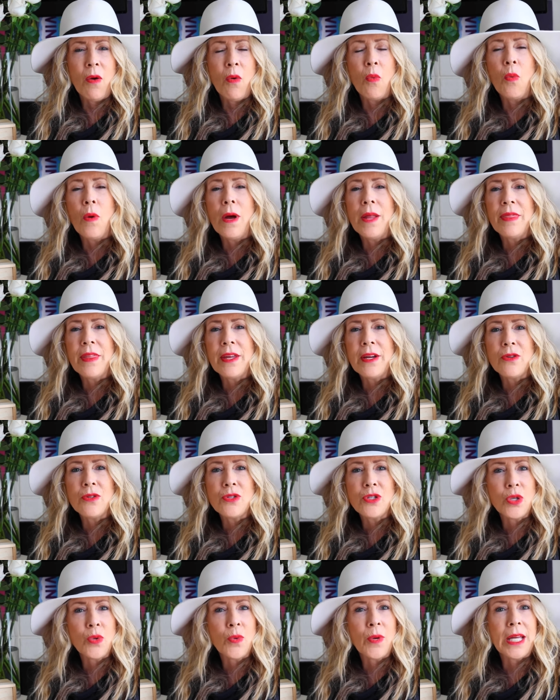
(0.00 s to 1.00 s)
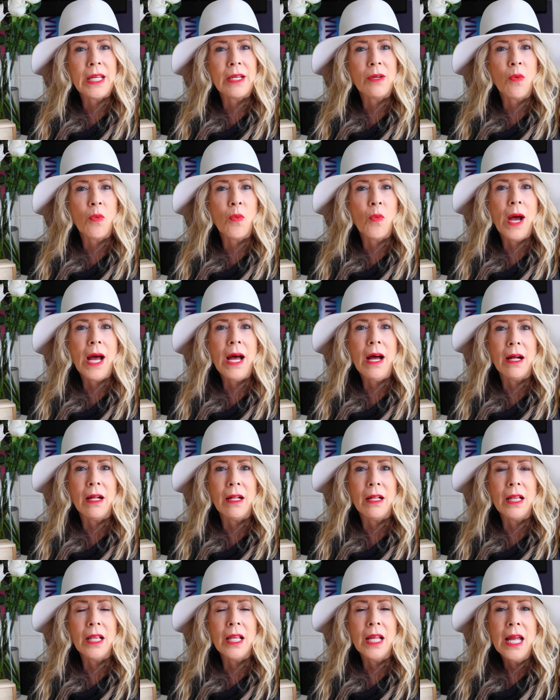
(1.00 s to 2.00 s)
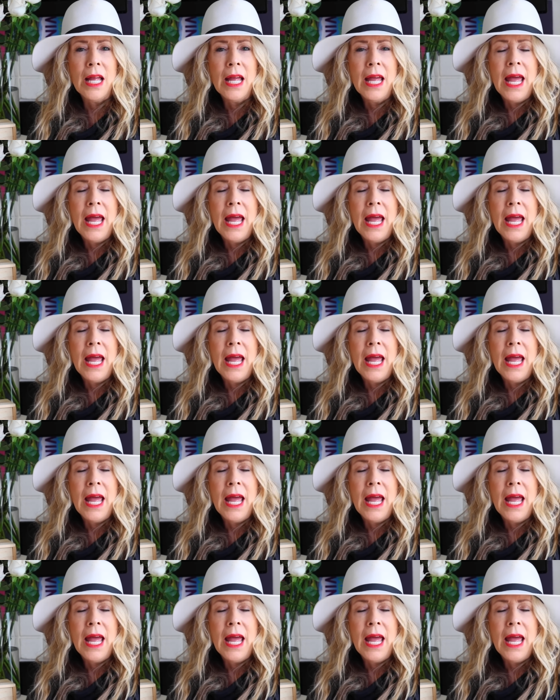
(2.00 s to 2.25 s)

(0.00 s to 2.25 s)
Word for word: what they're doing well,